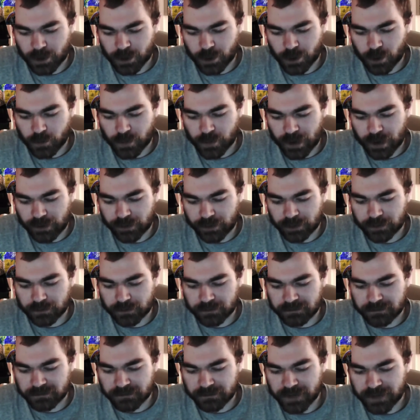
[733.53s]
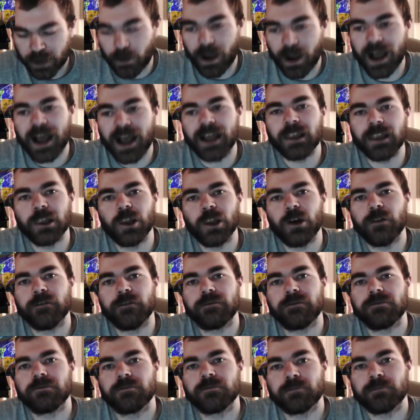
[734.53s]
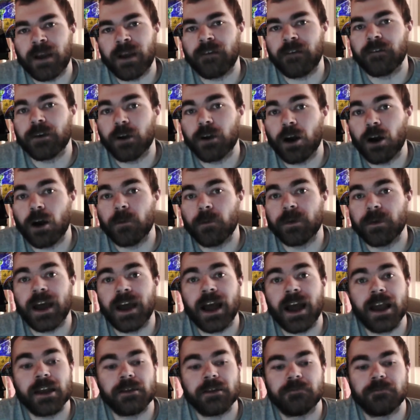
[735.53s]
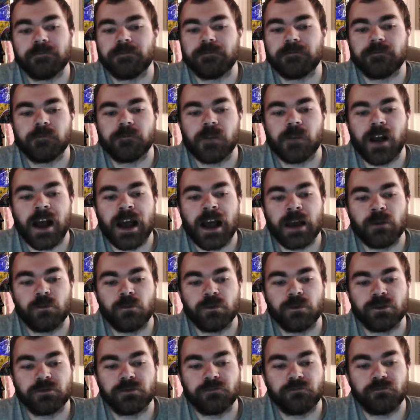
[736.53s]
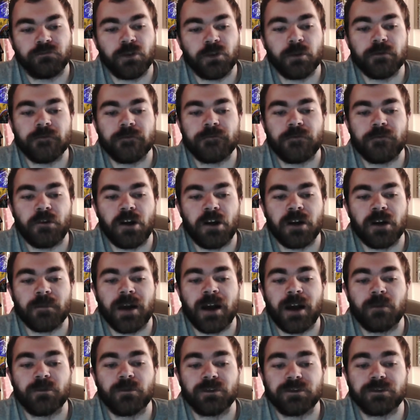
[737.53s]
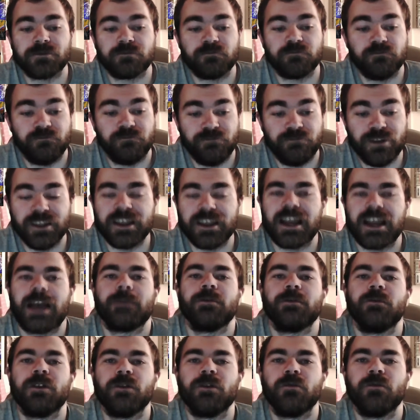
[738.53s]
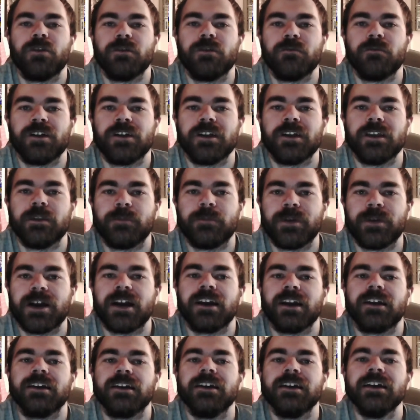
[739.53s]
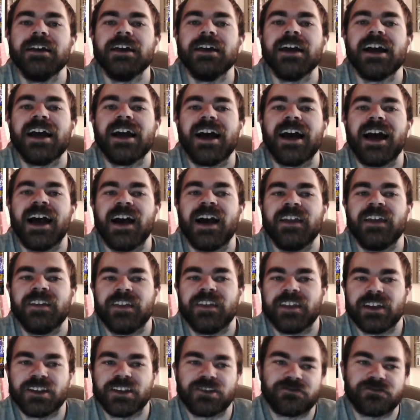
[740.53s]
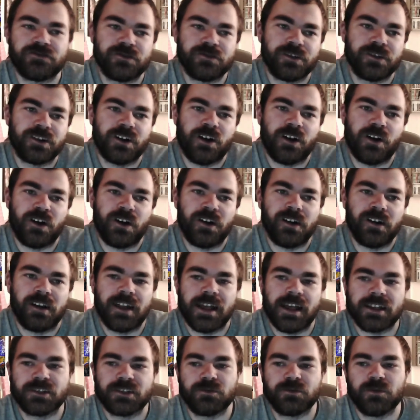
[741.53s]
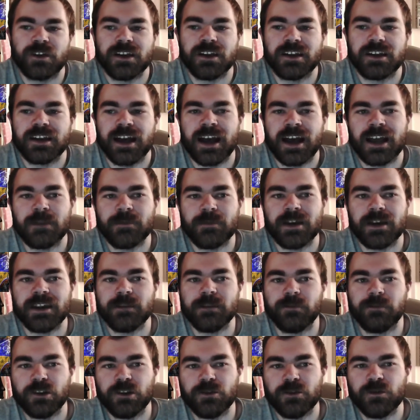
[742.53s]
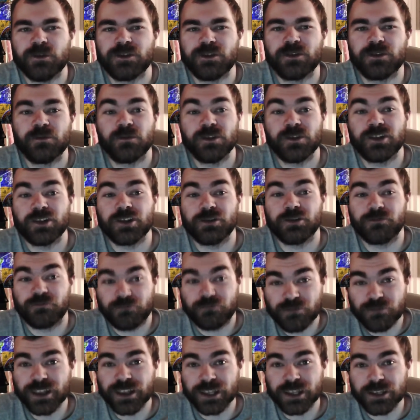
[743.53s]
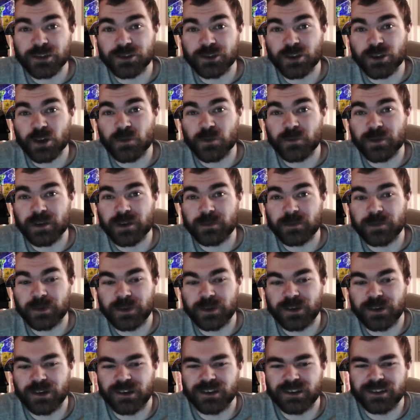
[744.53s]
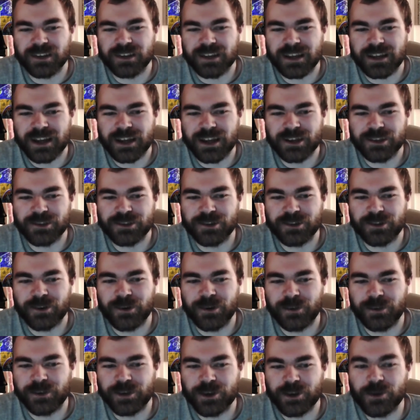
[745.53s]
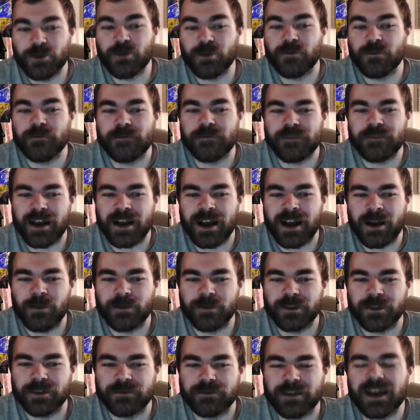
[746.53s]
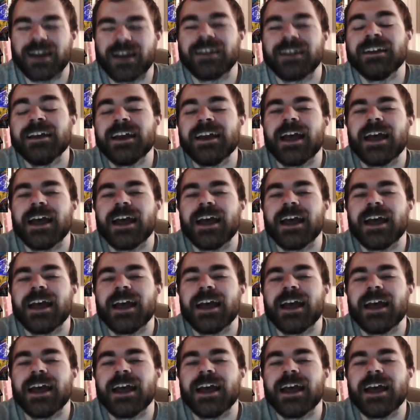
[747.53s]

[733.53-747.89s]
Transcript: Oh, Baron. Now, I love Baron Corbin. I was rooting for him. I was really happy when he won the Money in the Bank. And then they screwed it all last week and made him lose, which is really stupid because it kind of took all the oomph out of...